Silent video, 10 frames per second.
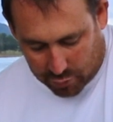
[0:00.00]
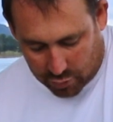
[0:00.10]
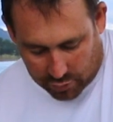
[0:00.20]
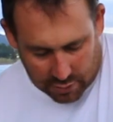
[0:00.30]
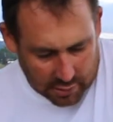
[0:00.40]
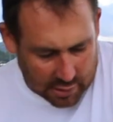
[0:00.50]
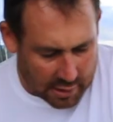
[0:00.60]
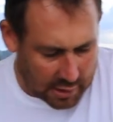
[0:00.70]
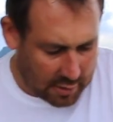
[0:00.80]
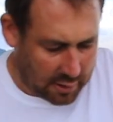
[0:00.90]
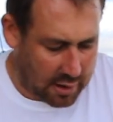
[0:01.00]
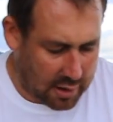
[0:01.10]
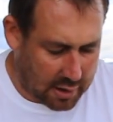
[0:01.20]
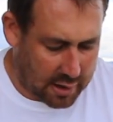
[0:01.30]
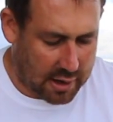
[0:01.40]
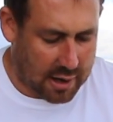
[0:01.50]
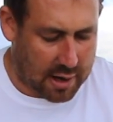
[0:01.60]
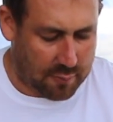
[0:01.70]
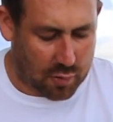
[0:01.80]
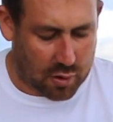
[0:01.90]
cooking later.
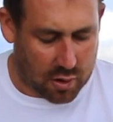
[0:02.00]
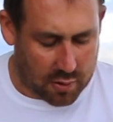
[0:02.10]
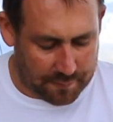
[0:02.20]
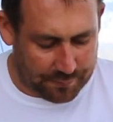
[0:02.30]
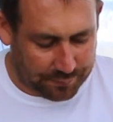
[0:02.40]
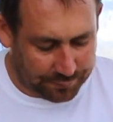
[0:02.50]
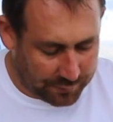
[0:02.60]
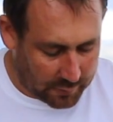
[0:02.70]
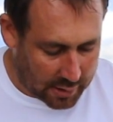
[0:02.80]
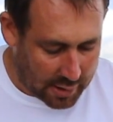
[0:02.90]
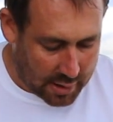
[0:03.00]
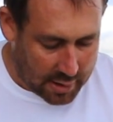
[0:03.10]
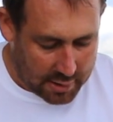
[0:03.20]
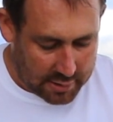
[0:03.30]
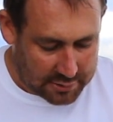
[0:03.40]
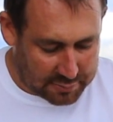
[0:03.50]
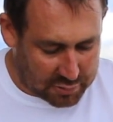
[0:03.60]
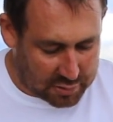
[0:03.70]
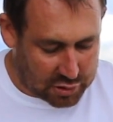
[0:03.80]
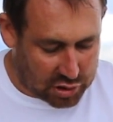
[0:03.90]
And we've got
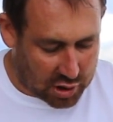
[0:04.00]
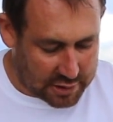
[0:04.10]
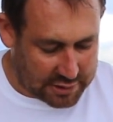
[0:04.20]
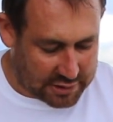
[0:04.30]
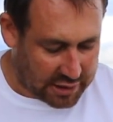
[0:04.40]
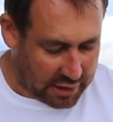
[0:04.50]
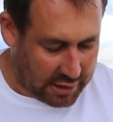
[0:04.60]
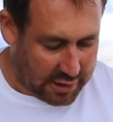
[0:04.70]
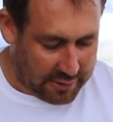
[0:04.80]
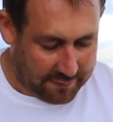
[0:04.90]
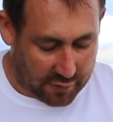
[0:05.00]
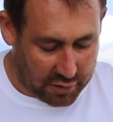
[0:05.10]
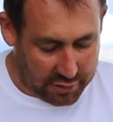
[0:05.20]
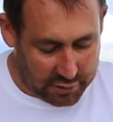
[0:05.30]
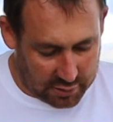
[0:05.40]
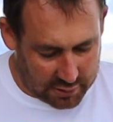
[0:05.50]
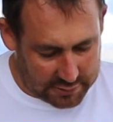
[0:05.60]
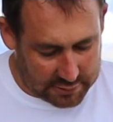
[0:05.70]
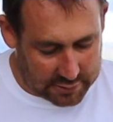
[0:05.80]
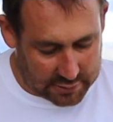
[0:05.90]
some diced chili, finely
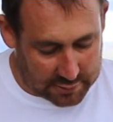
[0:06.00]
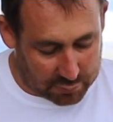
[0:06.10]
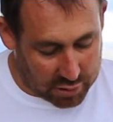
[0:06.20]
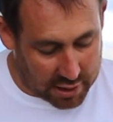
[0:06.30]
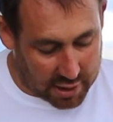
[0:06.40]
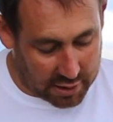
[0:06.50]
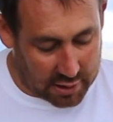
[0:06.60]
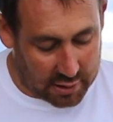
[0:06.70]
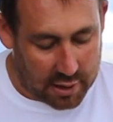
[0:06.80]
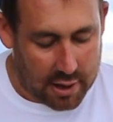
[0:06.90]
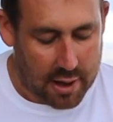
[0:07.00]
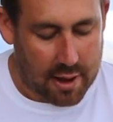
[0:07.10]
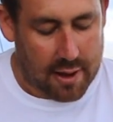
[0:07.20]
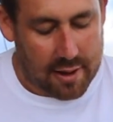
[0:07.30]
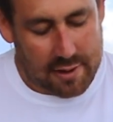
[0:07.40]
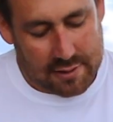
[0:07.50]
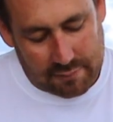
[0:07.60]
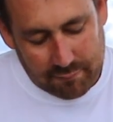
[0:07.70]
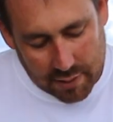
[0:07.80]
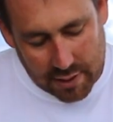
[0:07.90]
diced, some red onion.
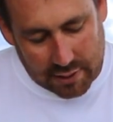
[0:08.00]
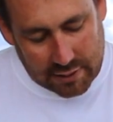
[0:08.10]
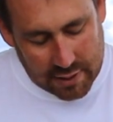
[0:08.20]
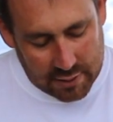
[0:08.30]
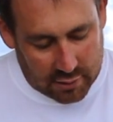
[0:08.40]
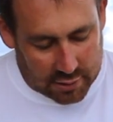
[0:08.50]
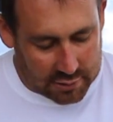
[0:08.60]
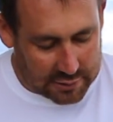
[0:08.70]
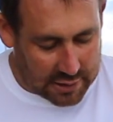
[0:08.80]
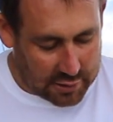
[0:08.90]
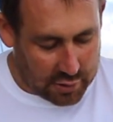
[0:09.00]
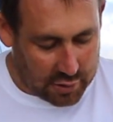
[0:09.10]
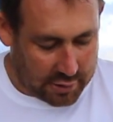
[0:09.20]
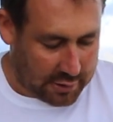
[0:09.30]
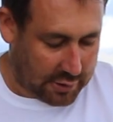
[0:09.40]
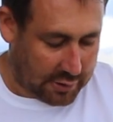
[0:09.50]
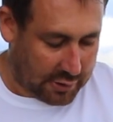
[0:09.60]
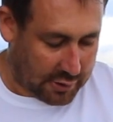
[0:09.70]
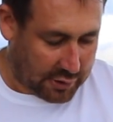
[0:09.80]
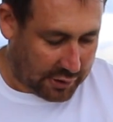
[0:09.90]
Again, like I was saying earlier
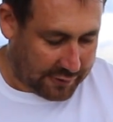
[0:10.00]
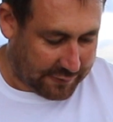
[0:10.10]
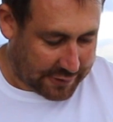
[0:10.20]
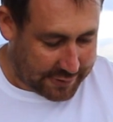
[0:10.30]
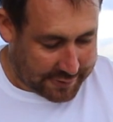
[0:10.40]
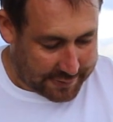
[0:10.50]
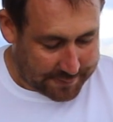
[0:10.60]
on the earlier video,